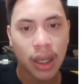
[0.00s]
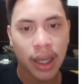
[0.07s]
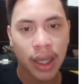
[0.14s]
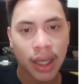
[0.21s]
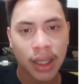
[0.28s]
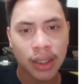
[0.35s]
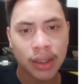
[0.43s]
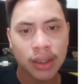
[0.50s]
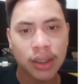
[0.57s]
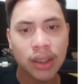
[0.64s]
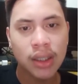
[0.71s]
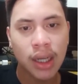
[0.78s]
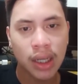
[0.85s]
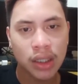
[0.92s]
And
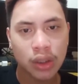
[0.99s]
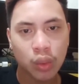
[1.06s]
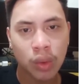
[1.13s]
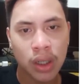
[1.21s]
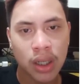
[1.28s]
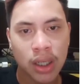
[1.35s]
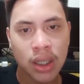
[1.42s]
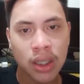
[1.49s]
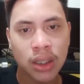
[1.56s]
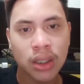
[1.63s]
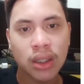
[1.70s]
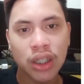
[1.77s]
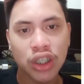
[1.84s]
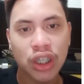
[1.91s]
next one is
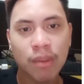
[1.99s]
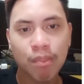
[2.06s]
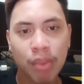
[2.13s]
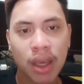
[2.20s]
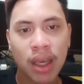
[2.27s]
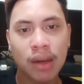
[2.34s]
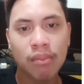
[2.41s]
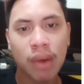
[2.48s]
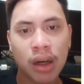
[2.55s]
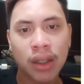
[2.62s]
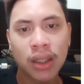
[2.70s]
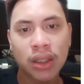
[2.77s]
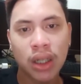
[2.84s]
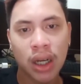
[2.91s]
the shipping and
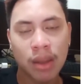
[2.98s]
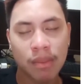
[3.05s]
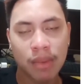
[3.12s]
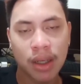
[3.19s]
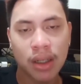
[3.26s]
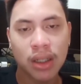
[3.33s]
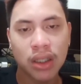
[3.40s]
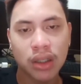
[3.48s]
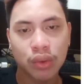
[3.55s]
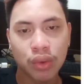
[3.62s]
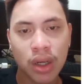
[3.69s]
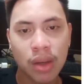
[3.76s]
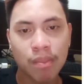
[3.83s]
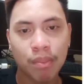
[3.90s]
maritime
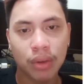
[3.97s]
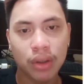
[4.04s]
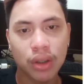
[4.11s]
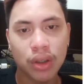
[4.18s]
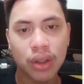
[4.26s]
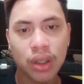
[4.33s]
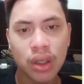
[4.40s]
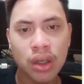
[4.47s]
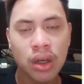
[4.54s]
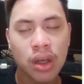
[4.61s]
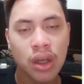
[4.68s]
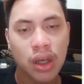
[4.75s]
industry pollution.